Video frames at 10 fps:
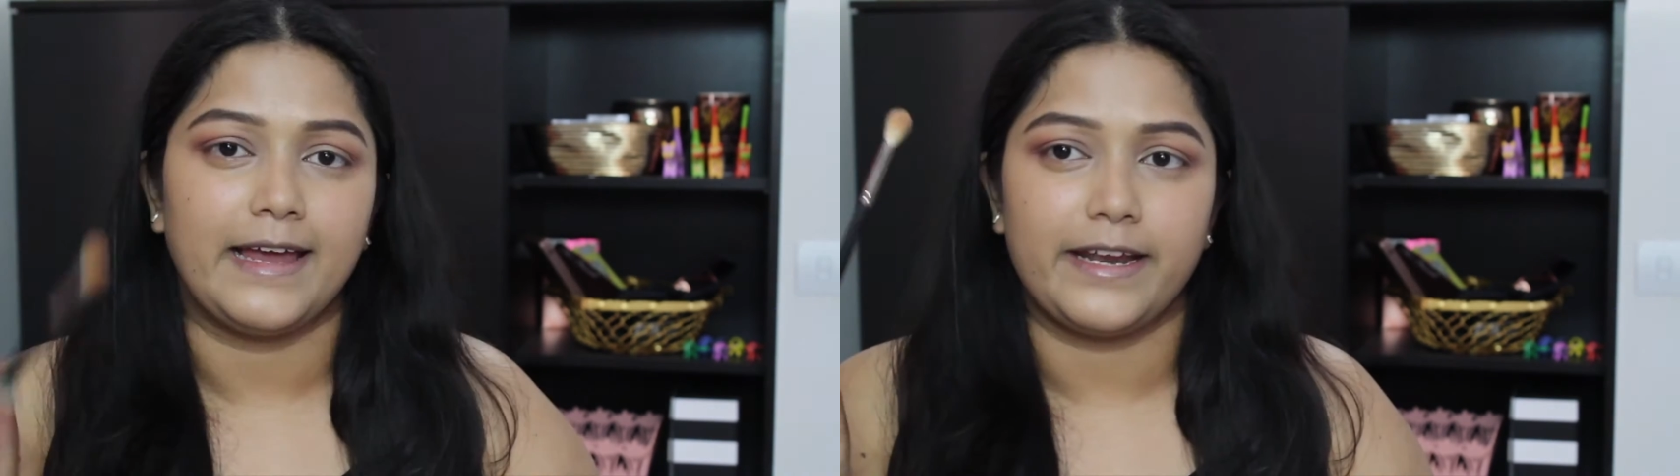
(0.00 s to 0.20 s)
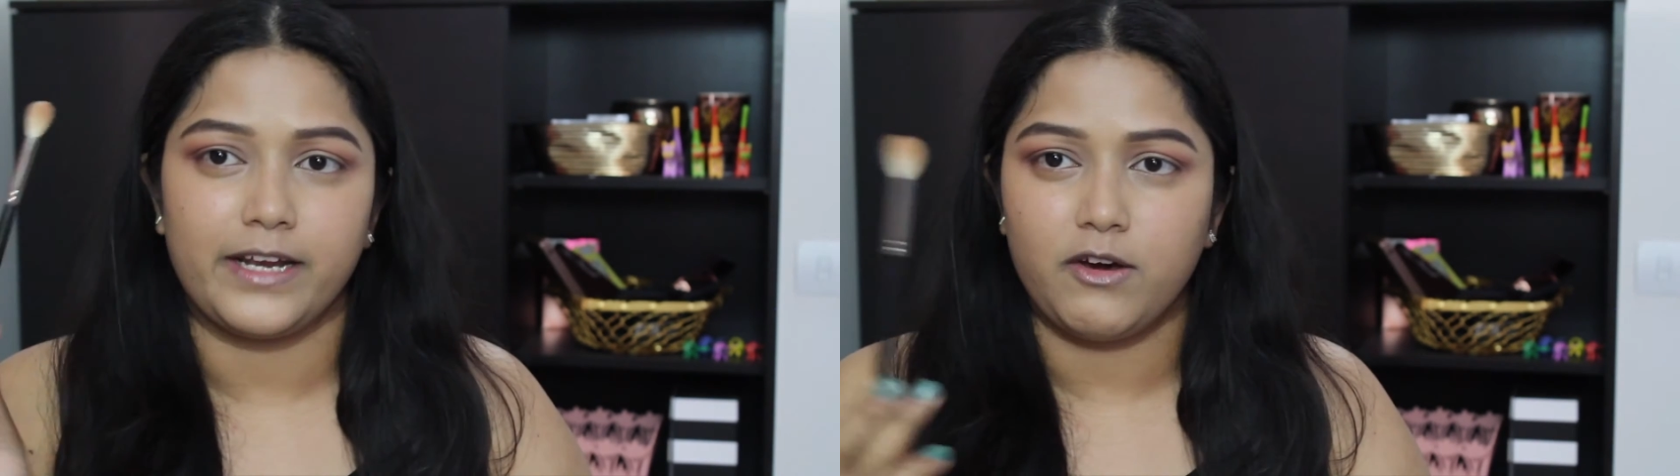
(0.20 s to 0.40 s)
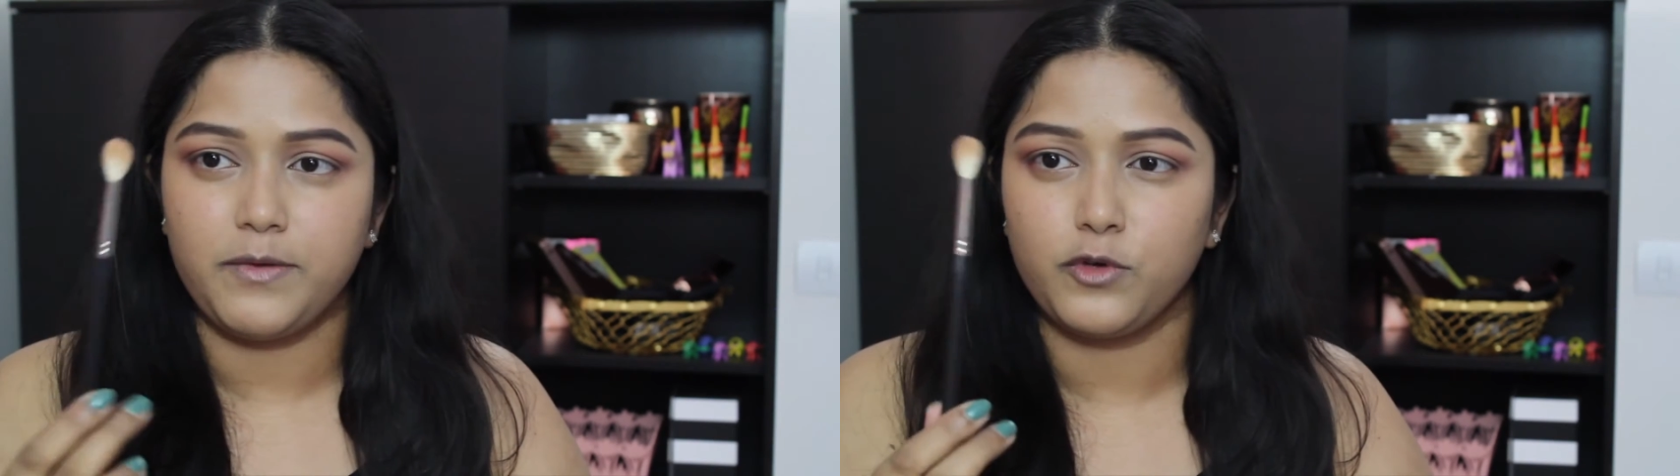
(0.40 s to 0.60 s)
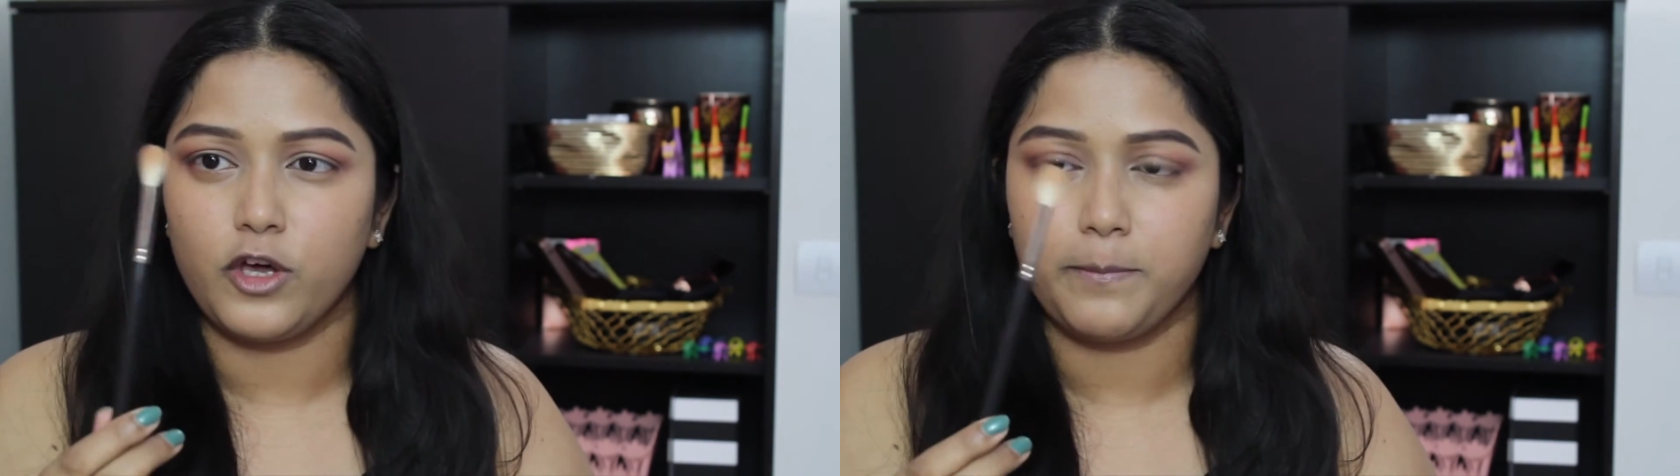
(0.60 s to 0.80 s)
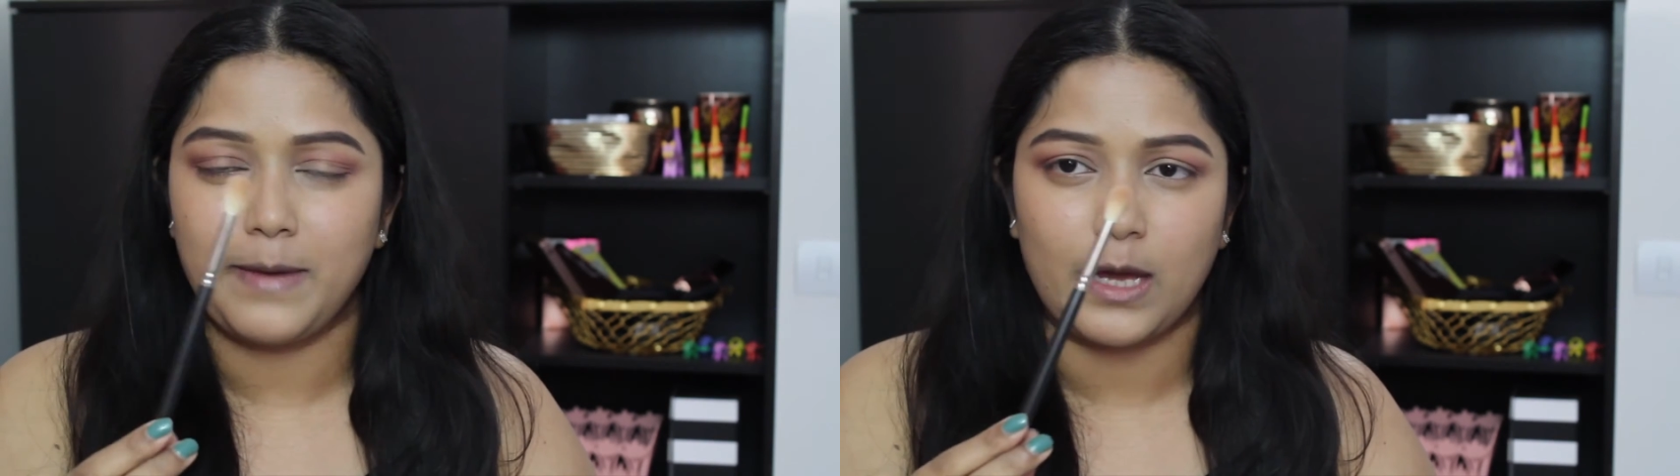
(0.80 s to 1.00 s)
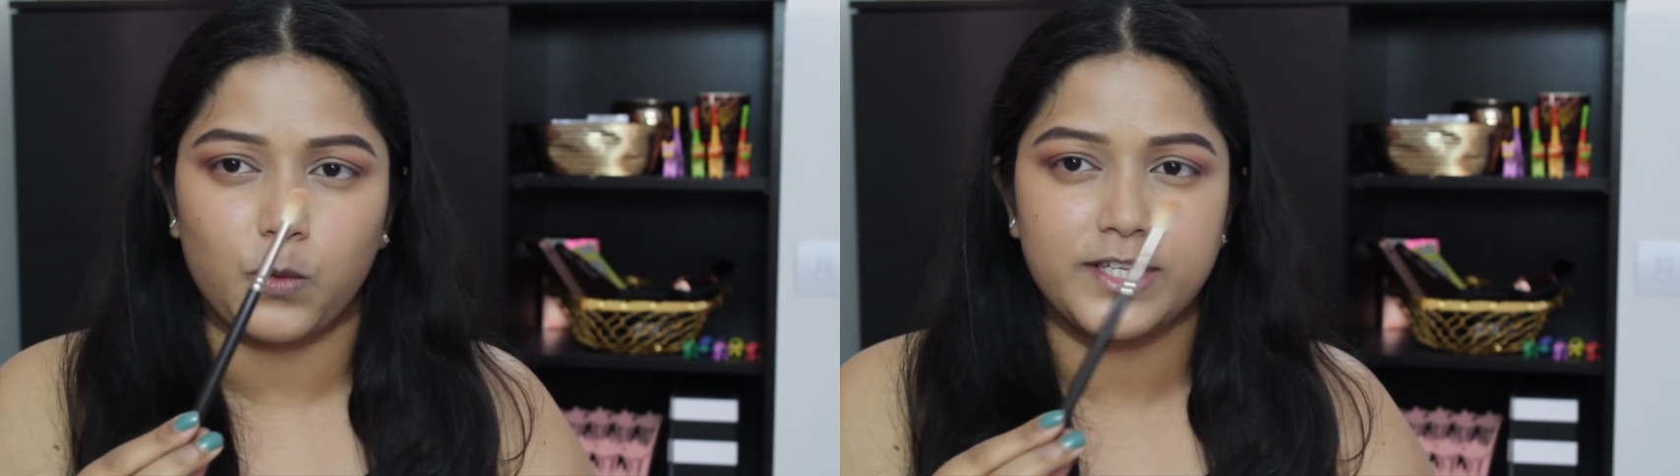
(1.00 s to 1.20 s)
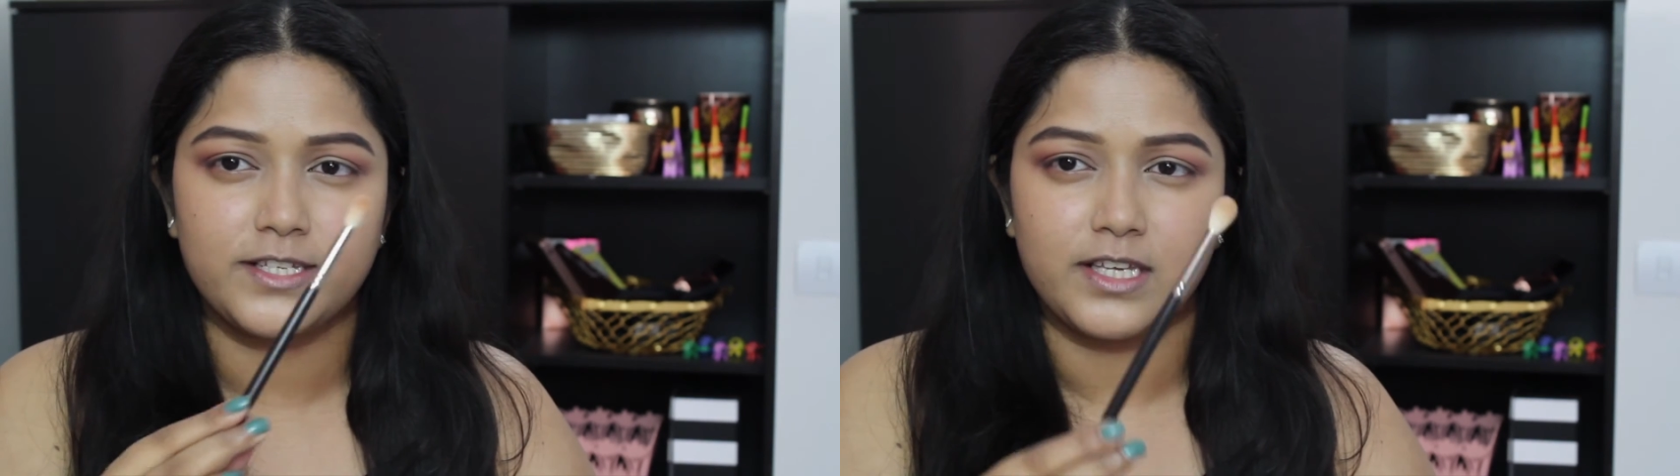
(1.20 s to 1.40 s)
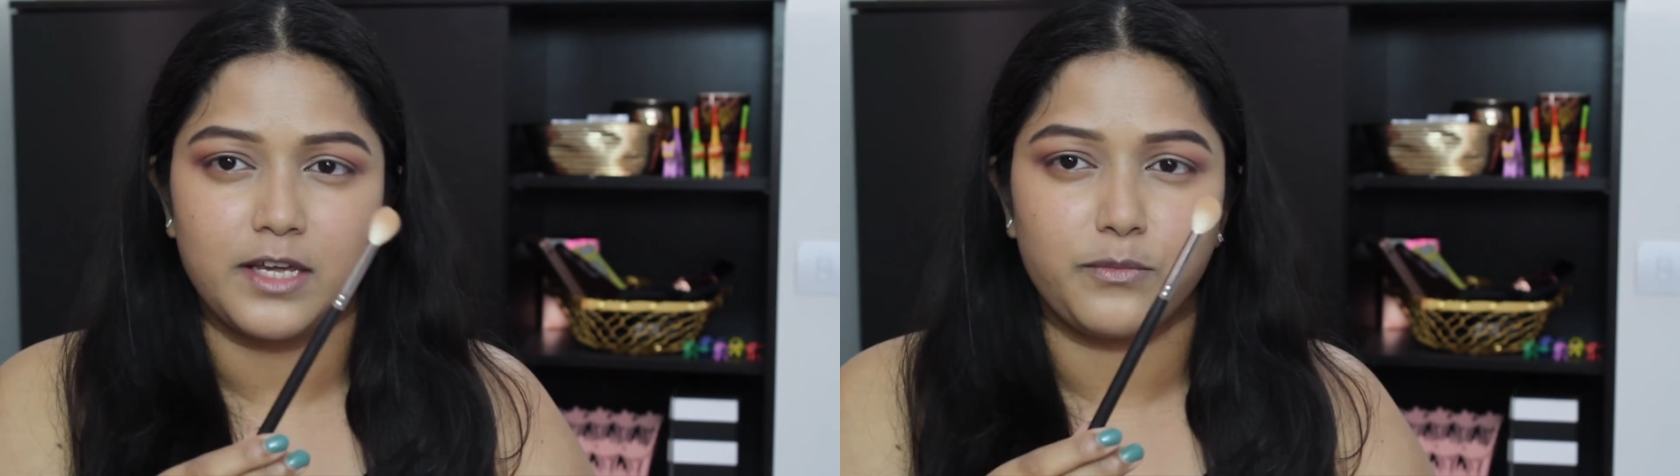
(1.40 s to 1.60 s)
And now I'm going back with the
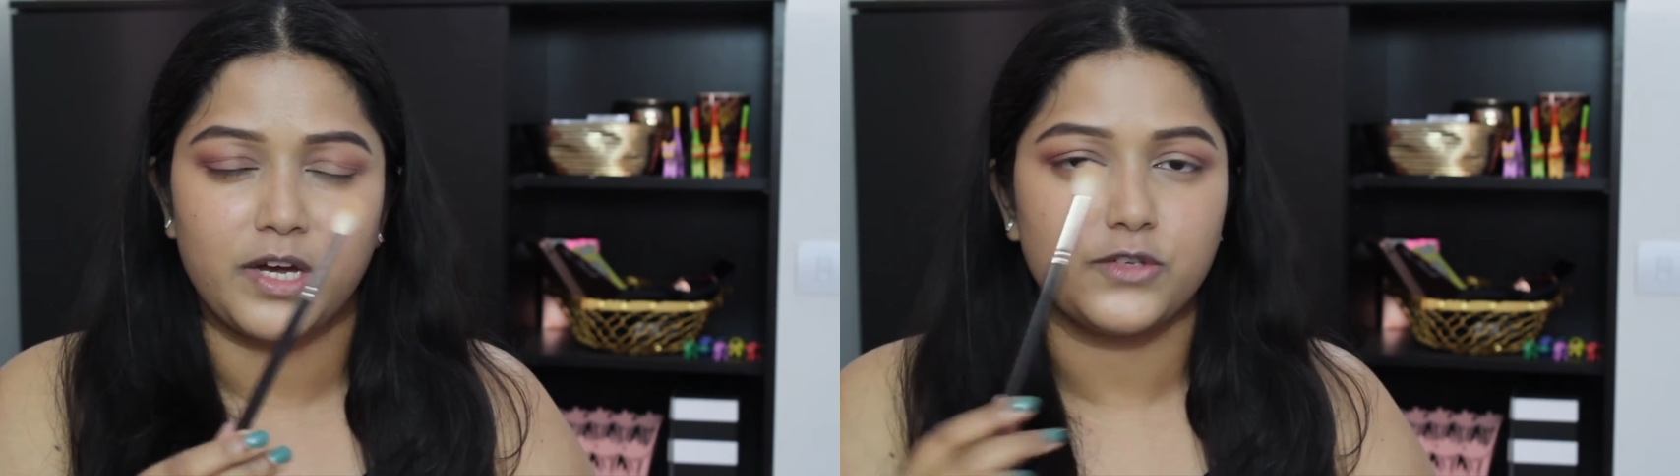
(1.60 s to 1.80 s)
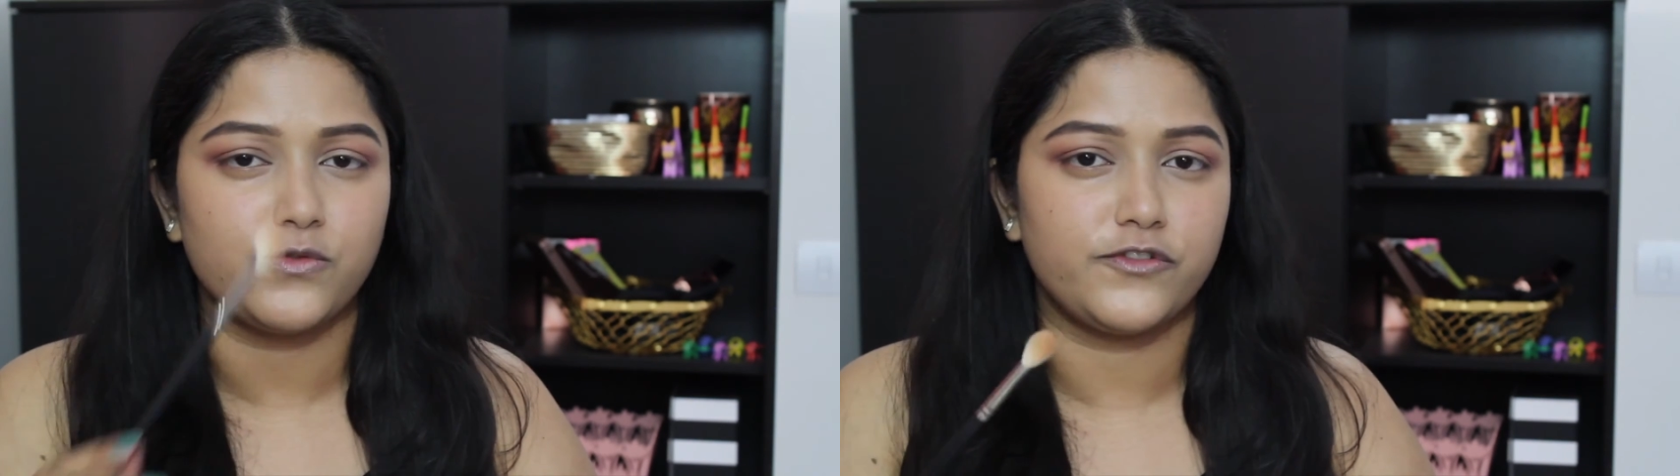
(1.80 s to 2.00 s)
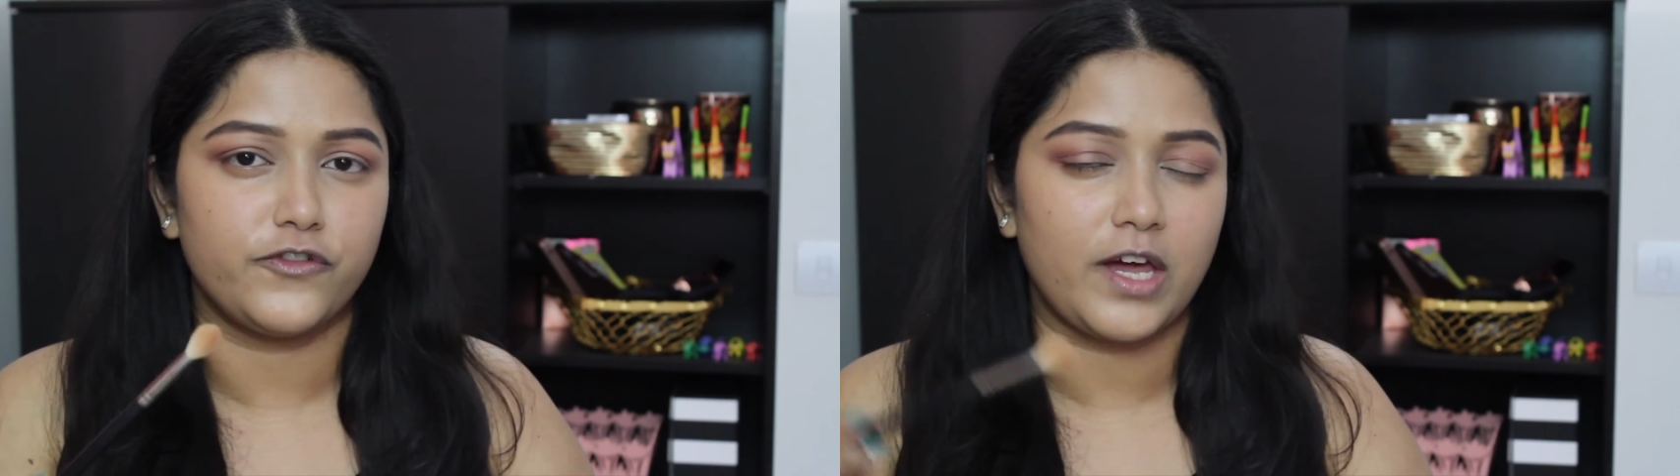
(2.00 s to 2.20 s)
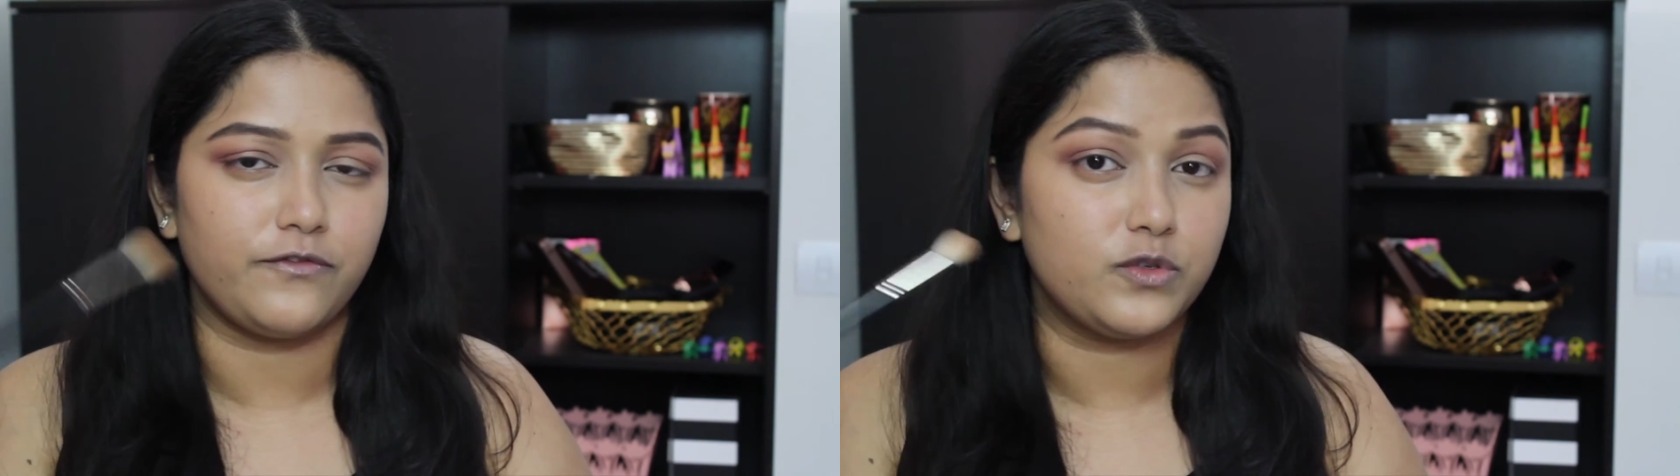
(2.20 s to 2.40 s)
same brush which we have